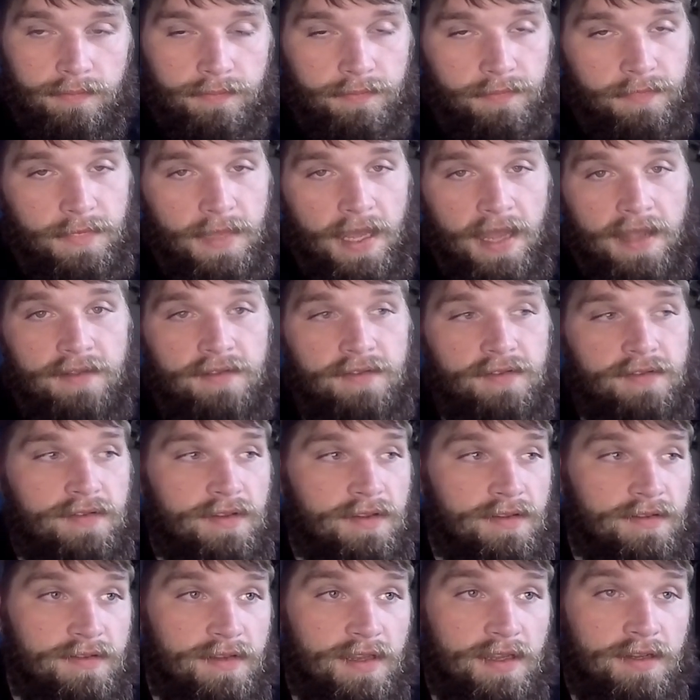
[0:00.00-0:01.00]
that's
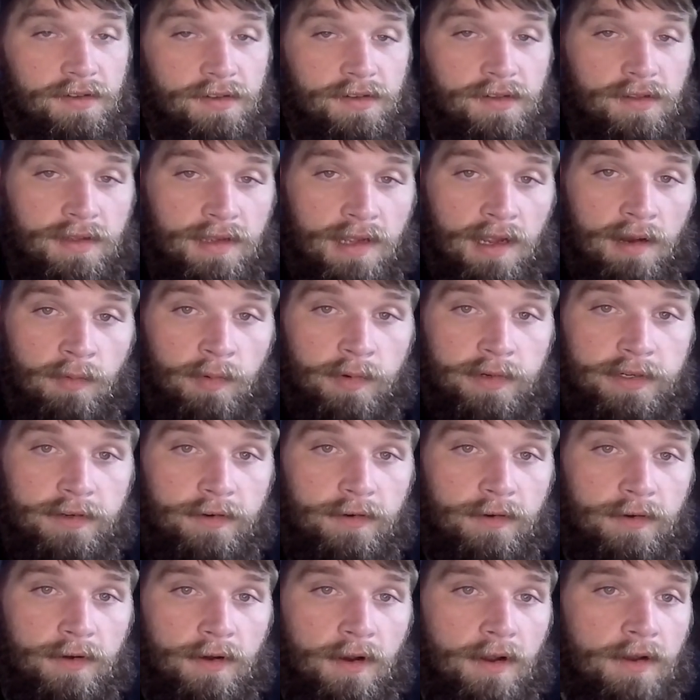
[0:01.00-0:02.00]
essentially a
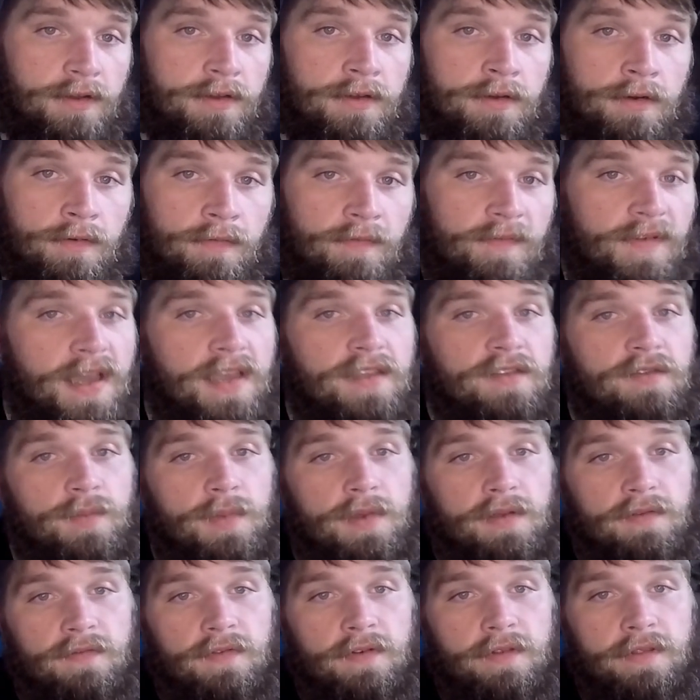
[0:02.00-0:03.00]
return on your
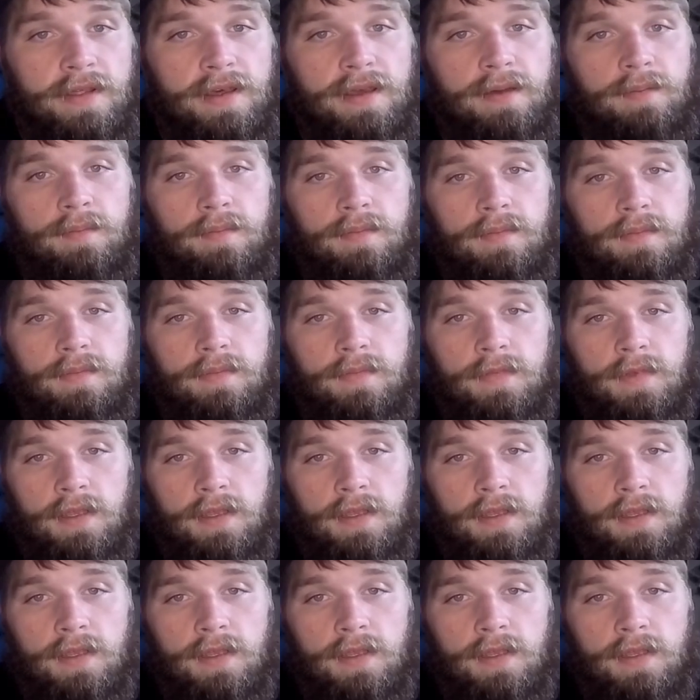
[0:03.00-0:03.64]
investment for them.